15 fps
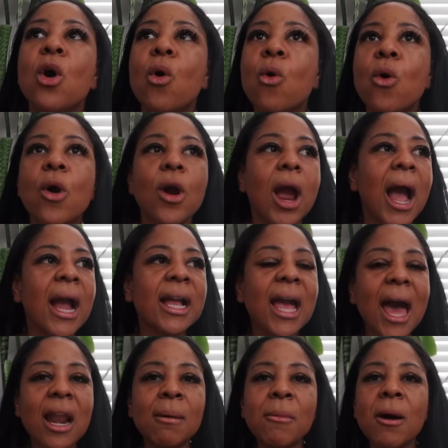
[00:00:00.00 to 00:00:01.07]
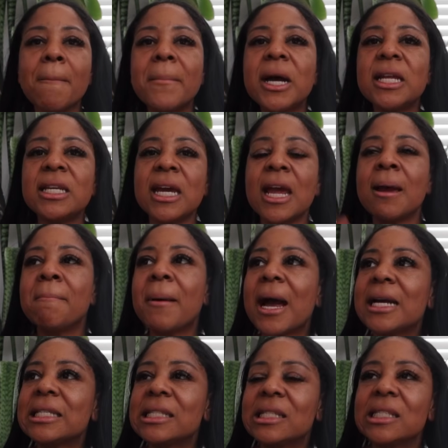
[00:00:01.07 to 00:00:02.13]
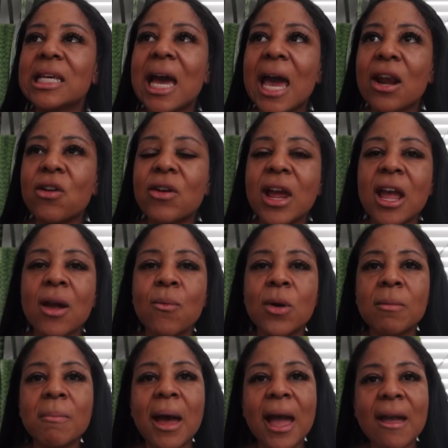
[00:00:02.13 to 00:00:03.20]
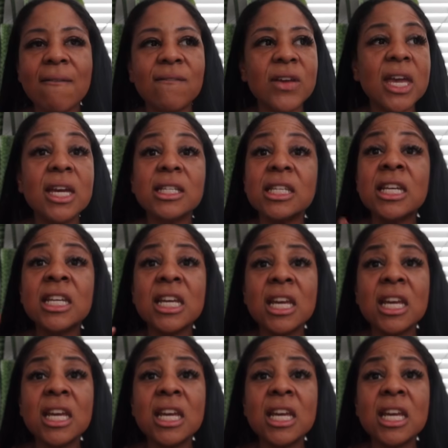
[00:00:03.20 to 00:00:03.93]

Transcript: or I got them on Monday, and by Saturday when my event,